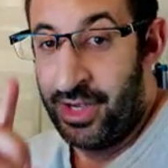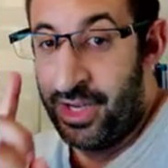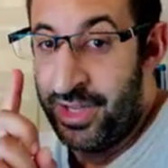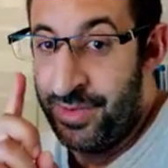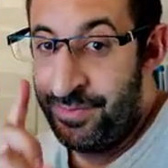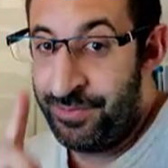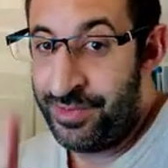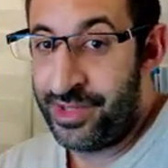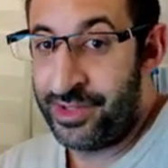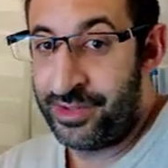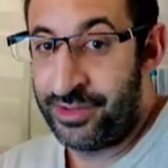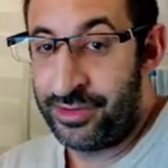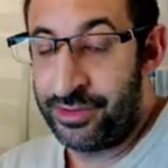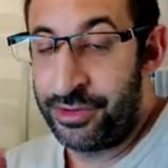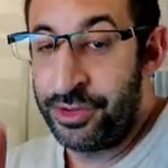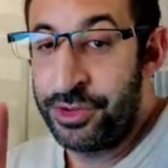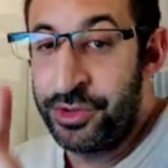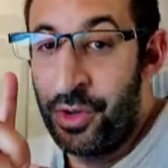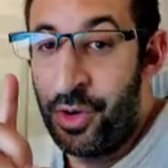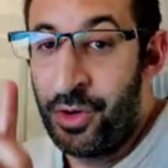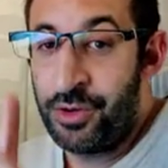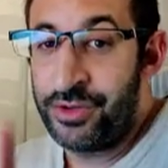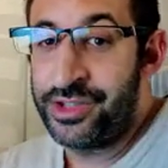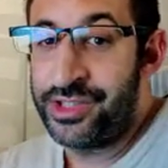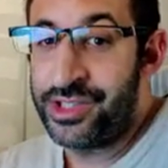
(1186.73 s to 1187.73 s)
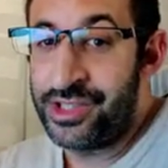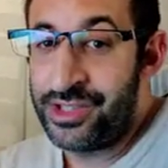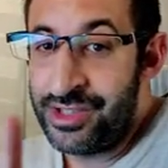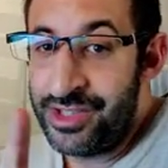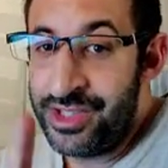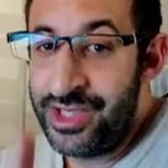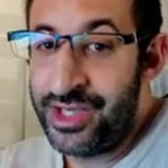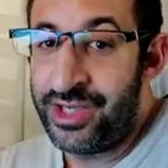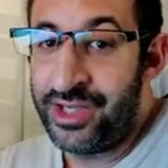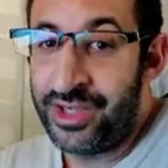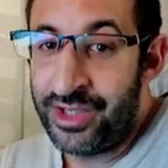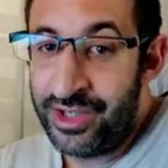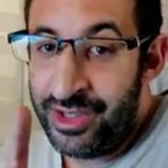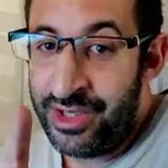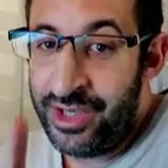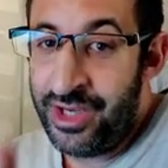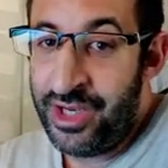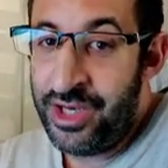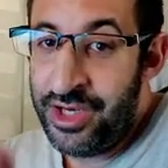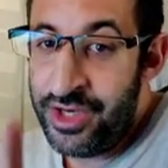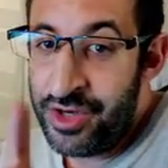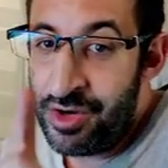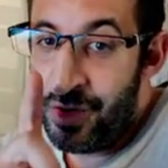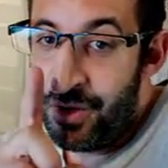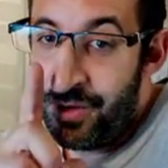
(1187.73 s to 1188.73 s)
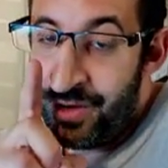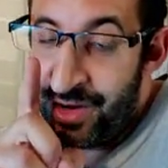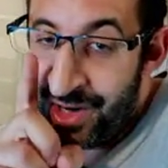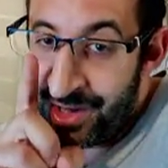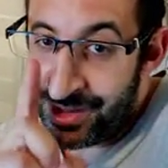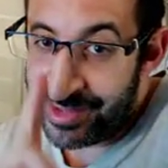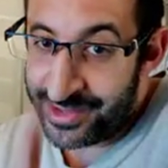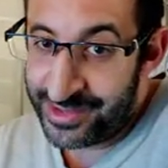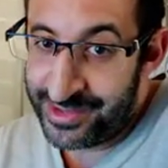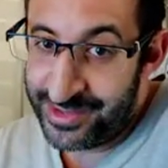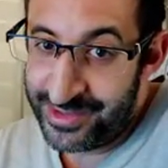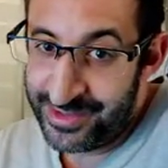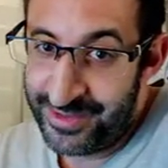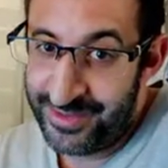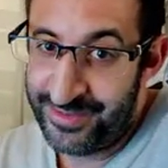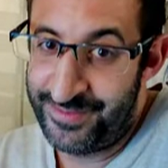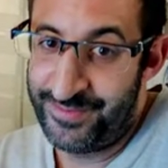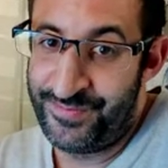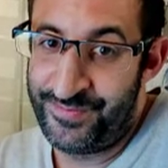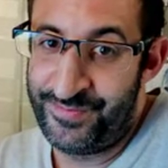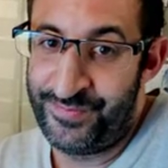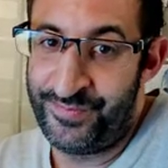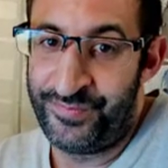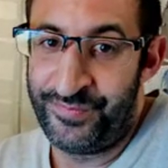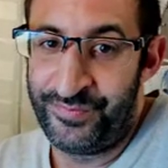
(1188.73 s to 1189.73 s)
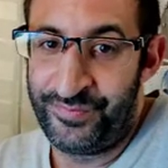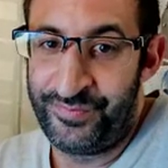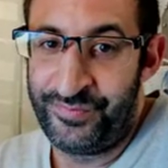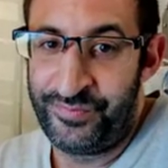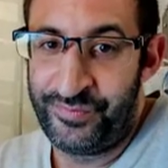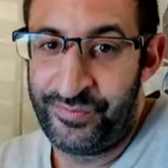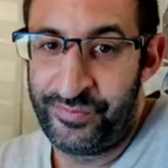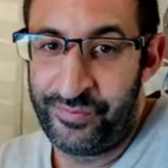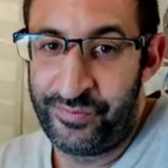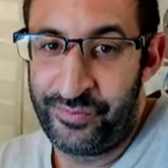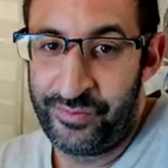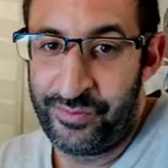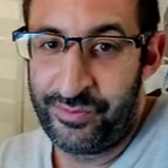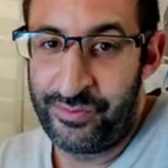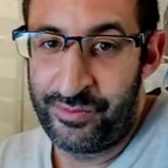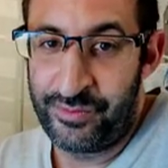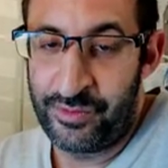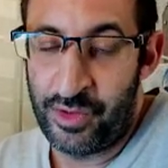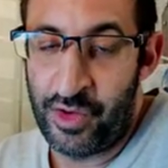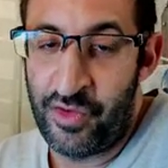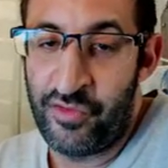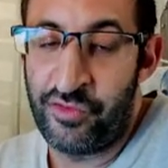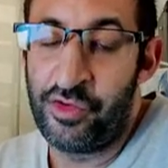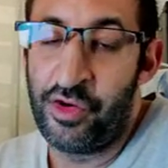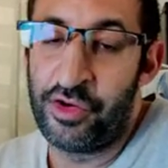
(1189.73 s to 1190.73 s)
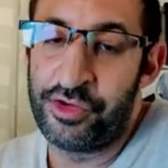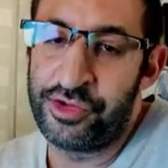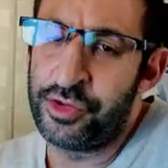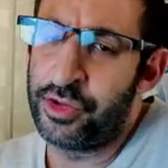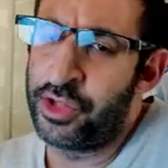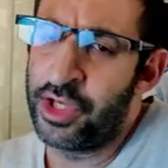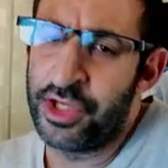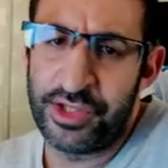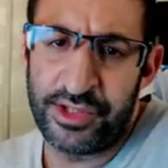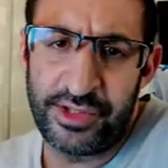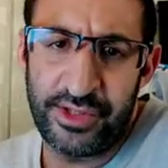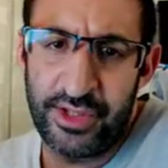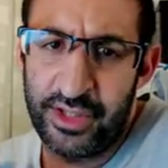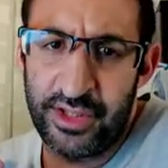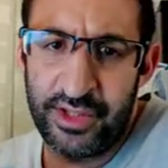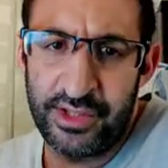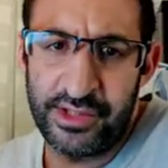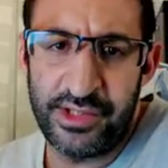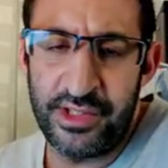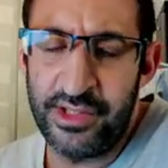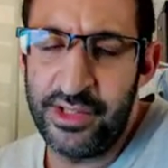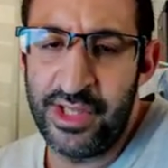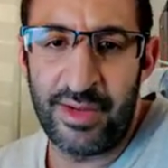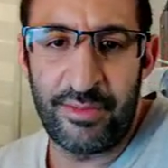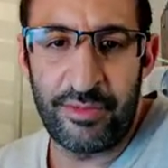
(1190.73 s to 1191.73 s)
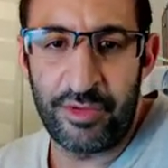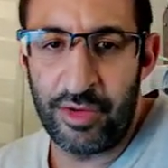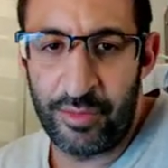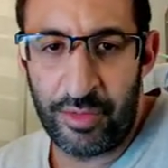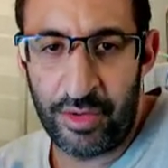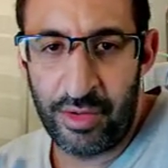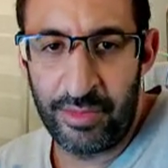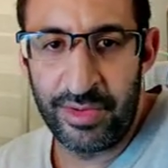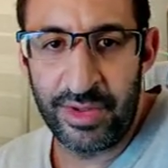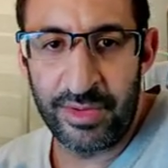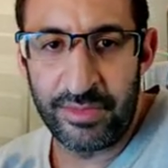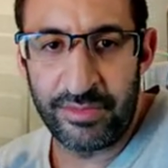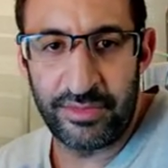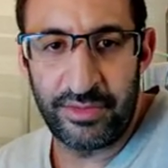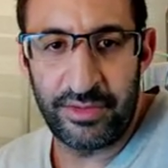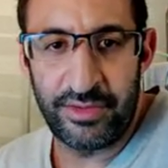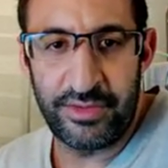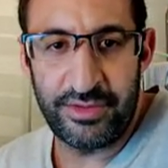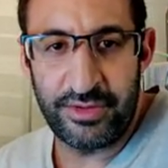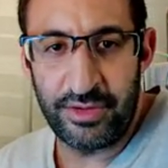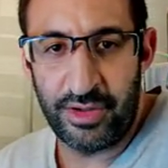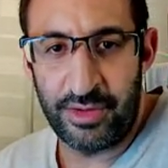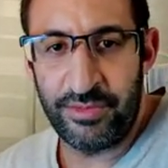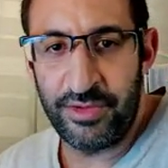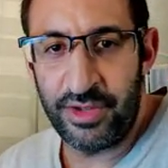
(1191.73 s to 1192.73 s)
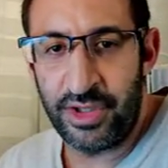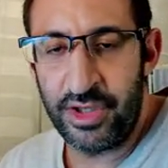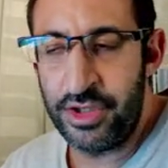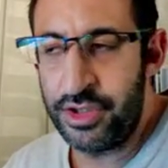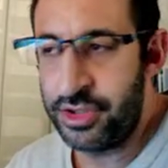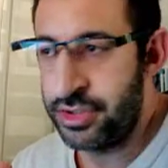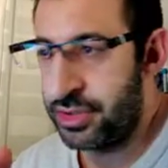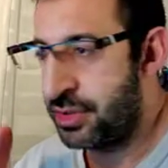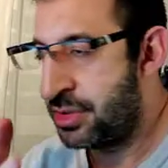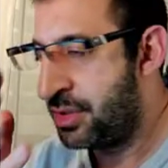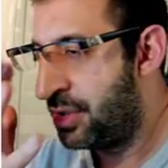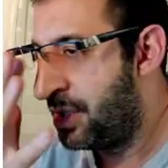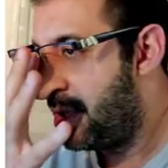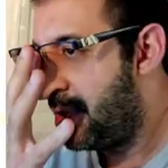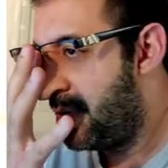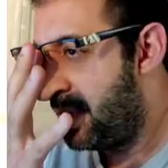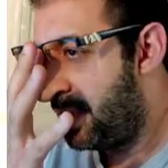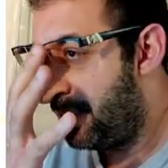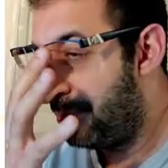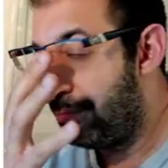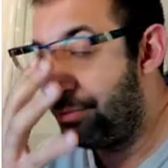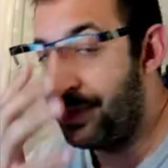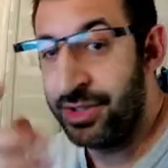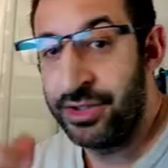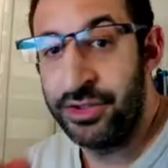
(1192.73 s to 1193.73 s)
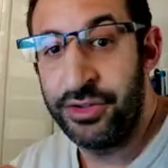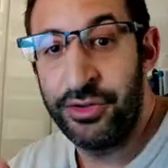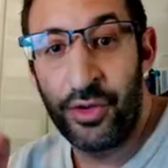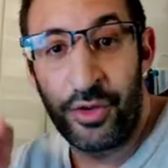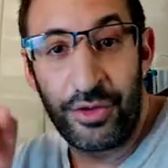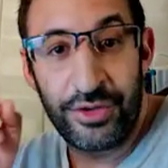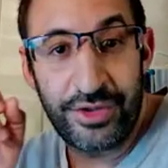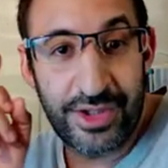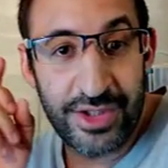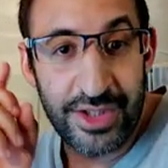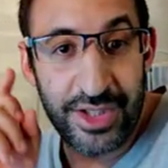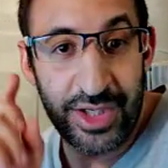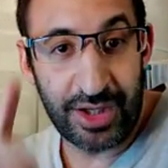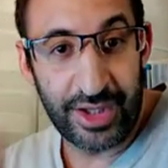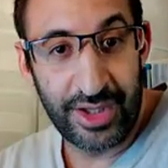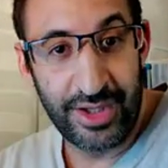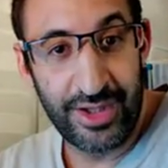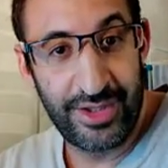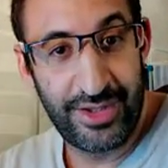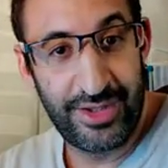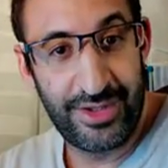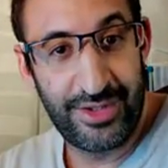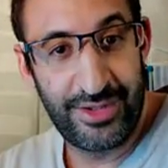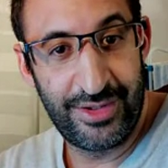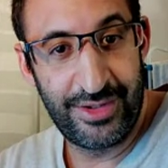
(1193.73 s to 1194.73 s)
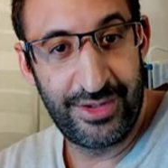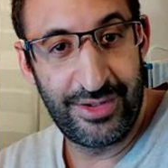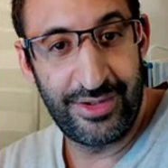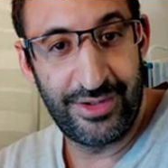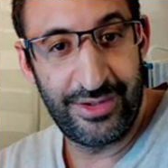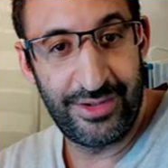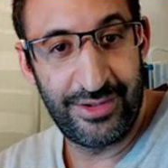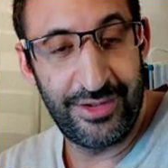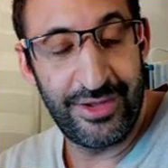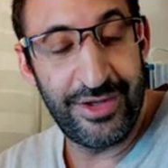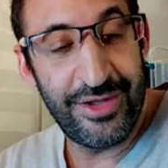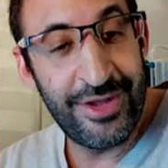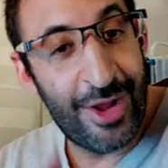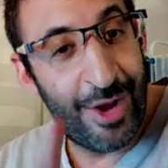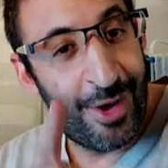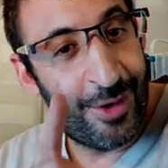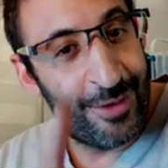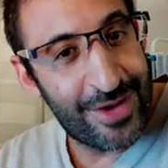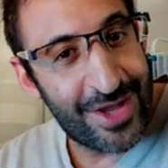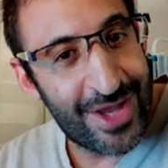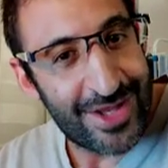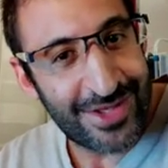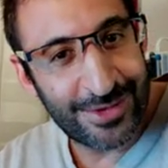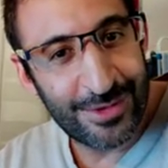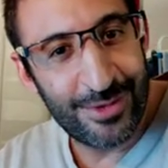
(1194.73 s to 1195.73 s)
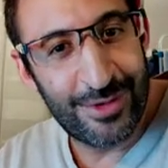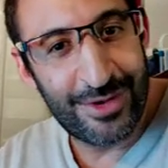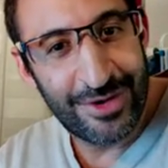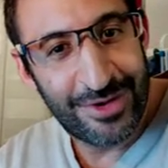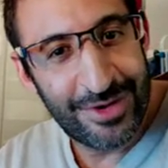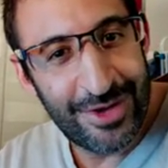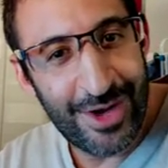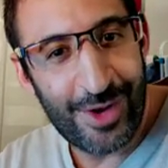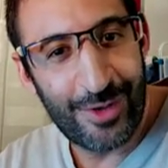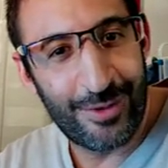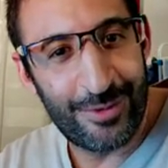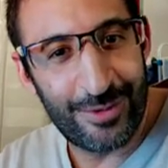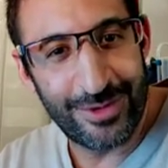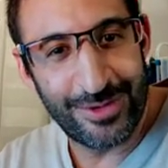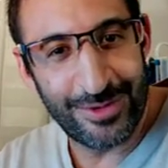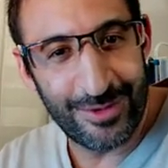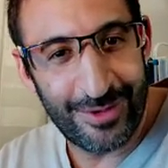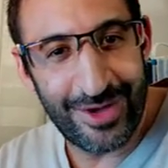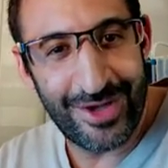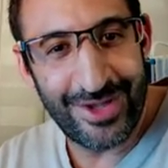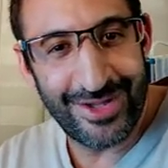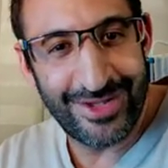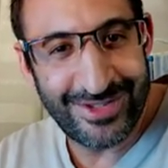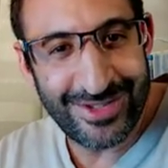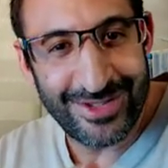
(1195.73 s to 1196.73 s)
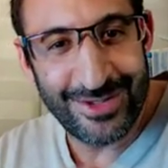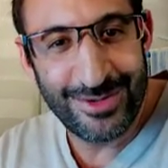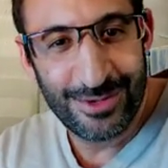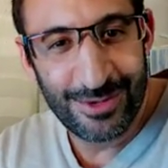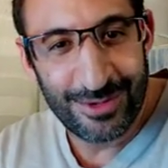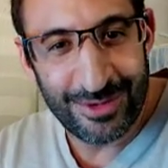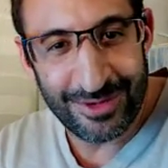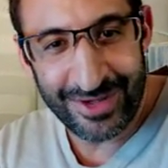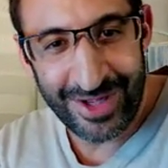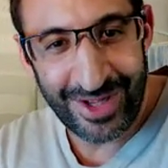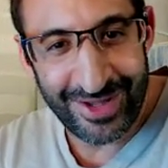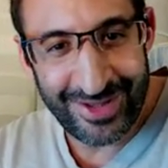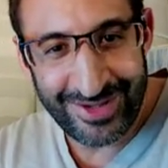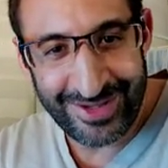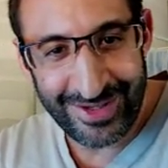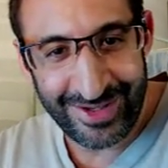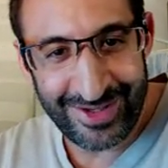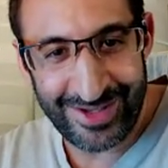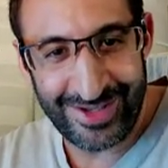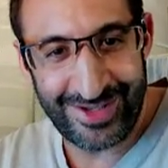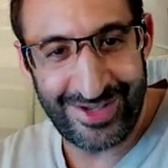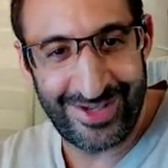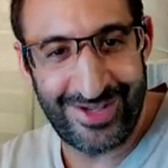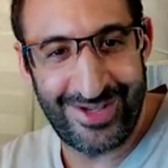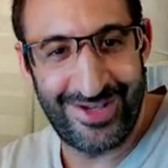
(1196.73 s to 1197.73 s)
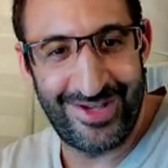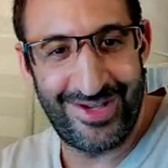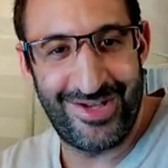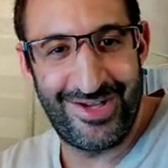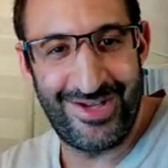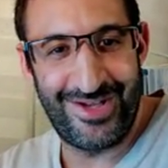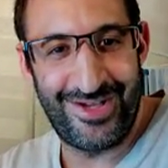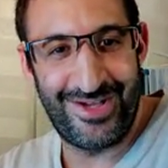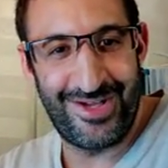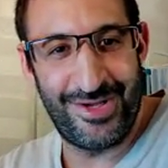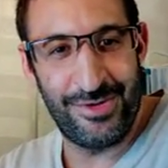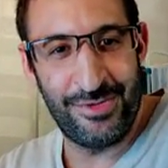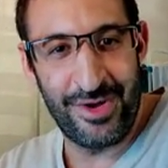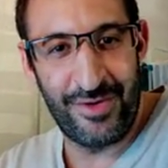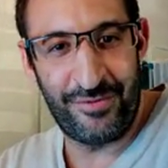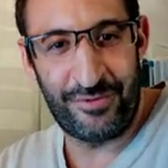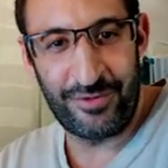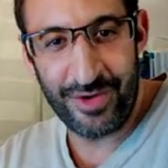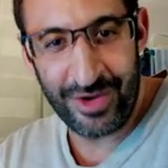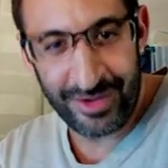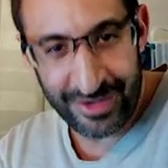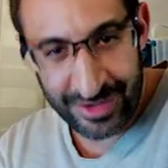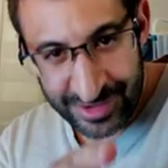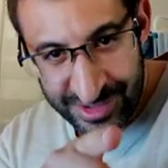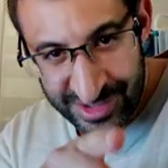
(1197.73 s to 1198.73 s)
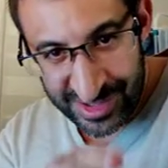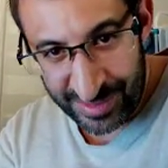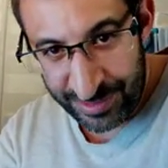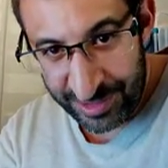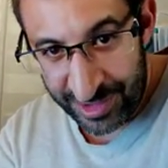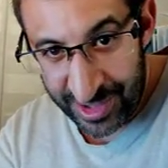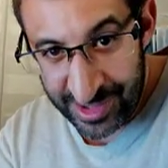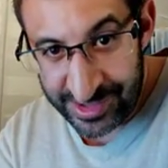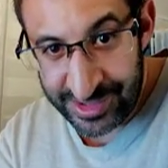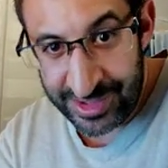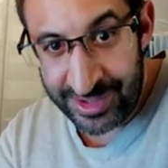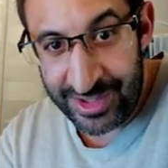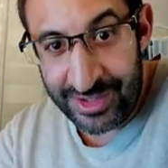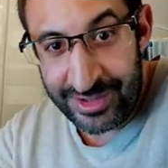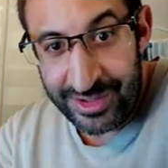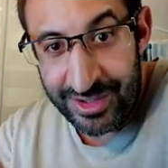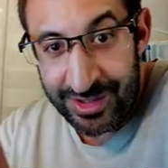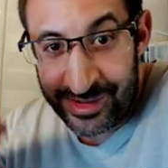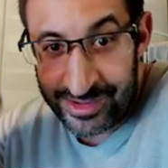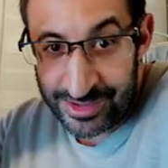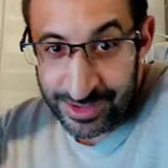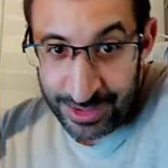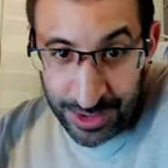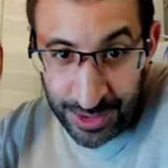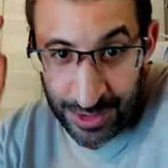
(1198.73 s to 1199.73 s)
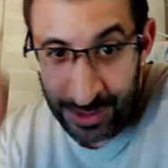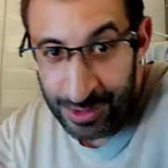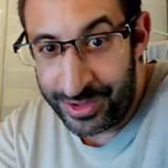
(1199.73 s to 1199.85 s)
I repeat, don't click in your ads. Of course, you can see them, no problem. It's your application. But don't click. You know, yes, Google know it's you that have created this application, and it's